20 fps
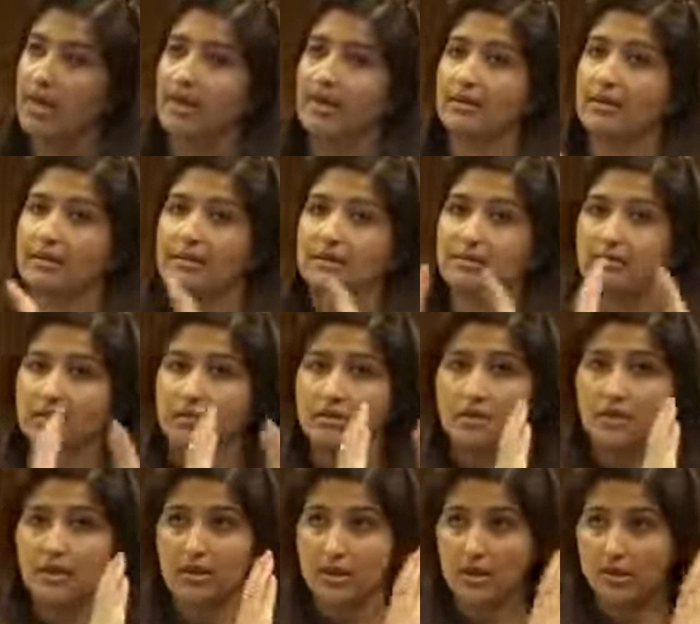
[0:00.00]
And
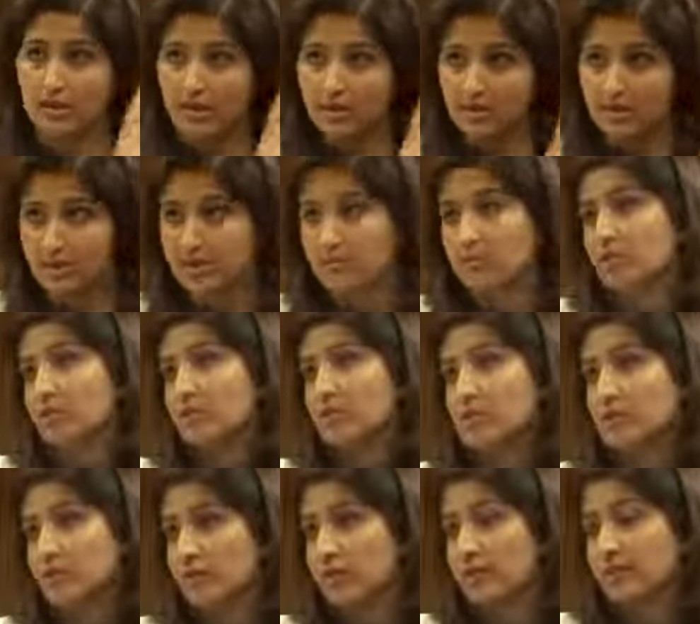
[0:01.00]

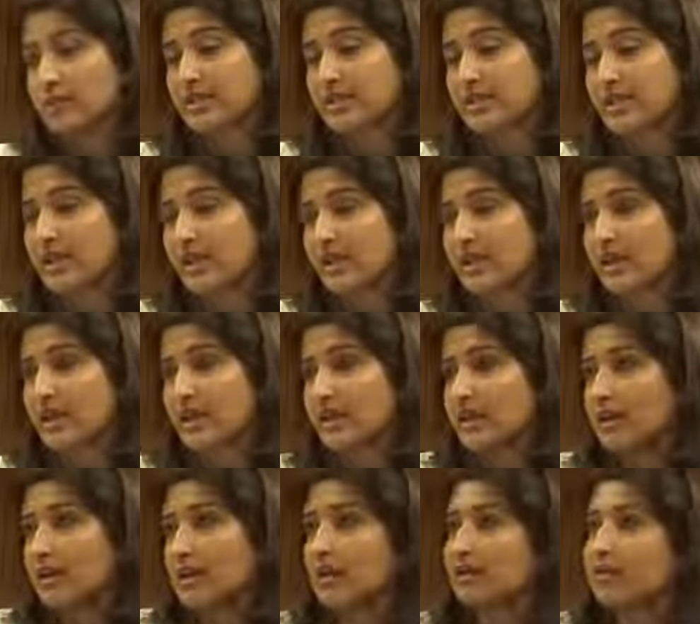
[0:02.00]
simultaneously,
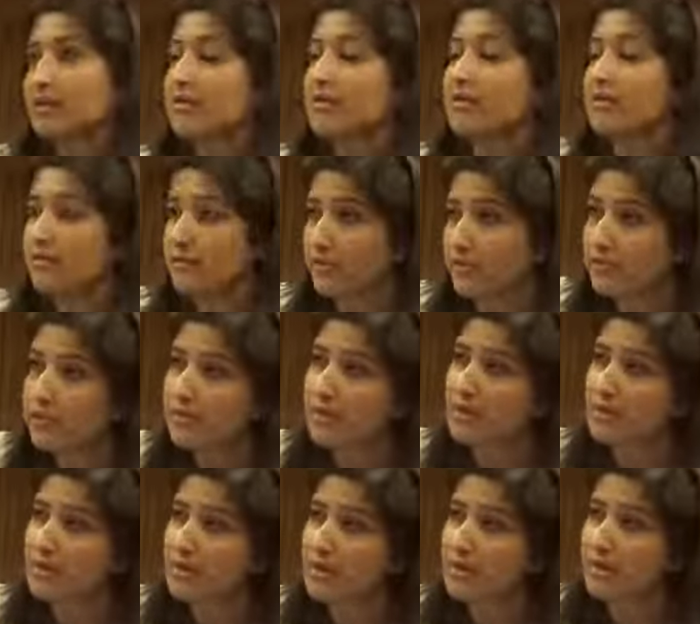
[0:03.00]
in
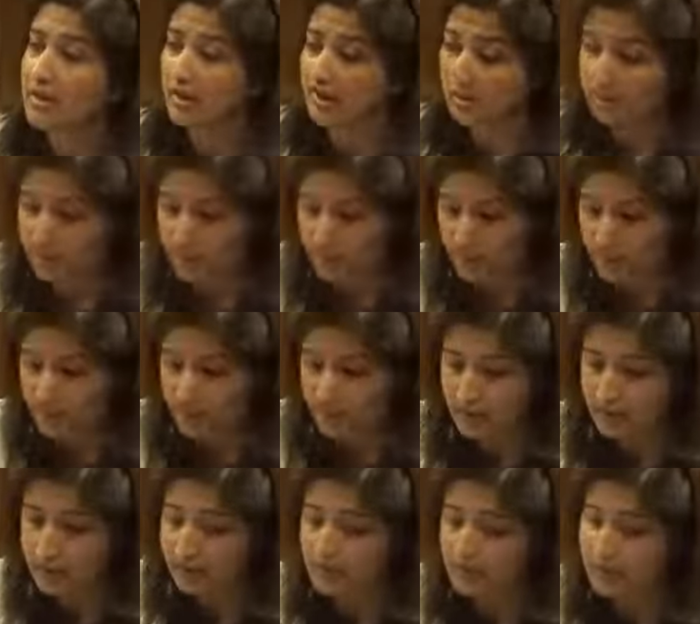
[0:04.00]
1950,
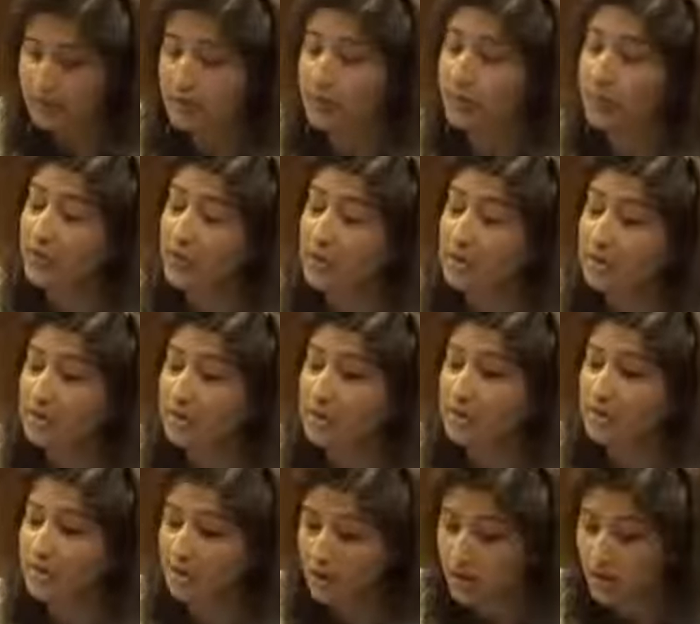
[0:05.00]
Israel decreed
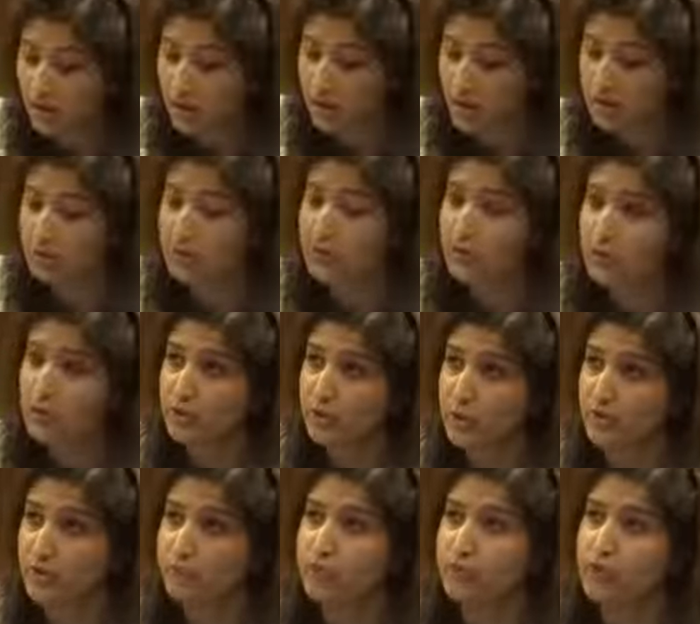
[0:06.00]
a law of
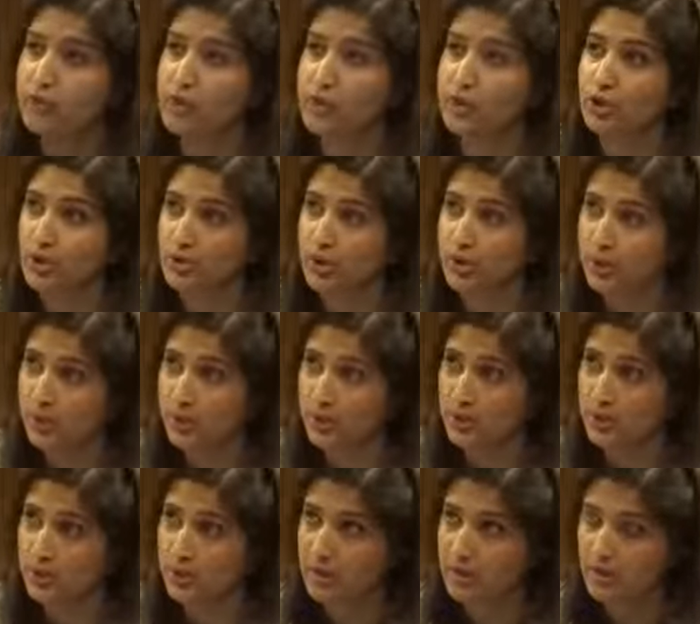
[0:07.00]
return for
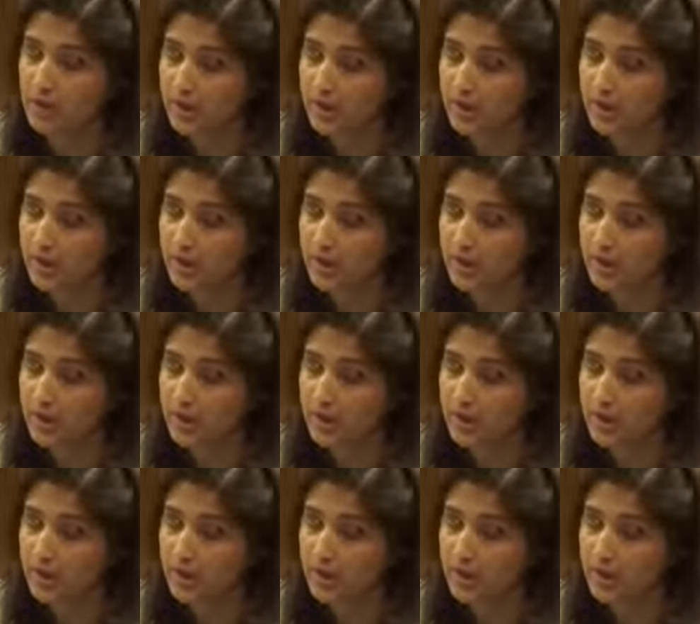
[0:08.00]
Jews.